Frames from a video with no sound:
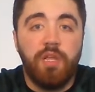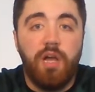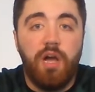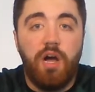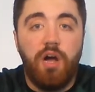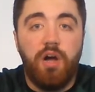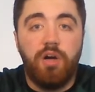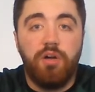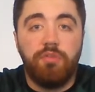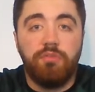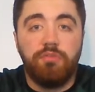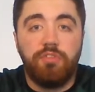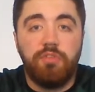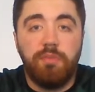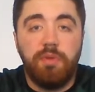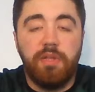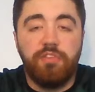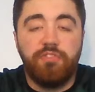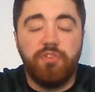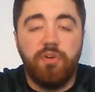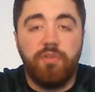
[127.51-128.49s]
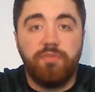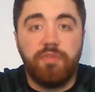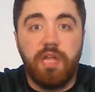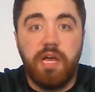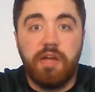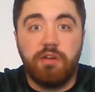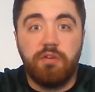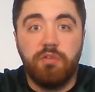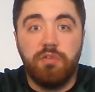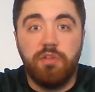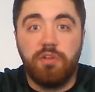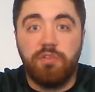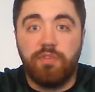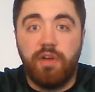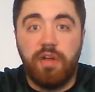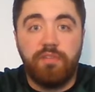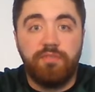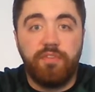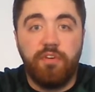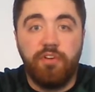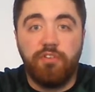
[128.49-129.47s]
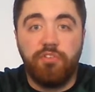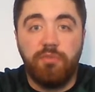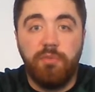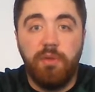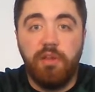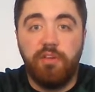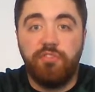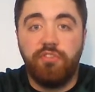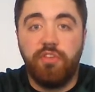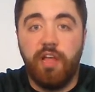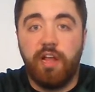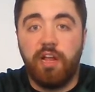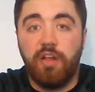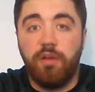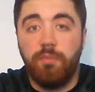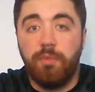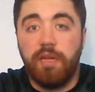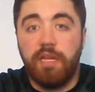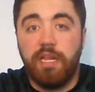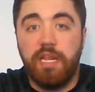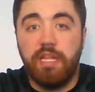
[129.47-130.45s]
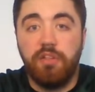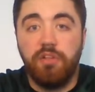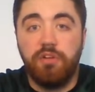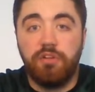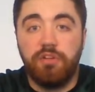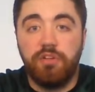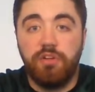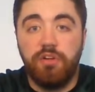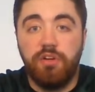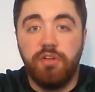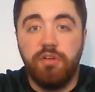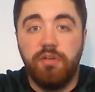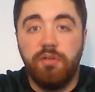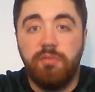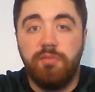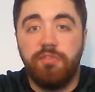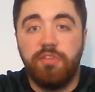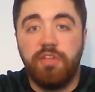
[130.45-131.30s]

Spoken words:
To me, Joe Flacco looked great first week. Second week, he looked good.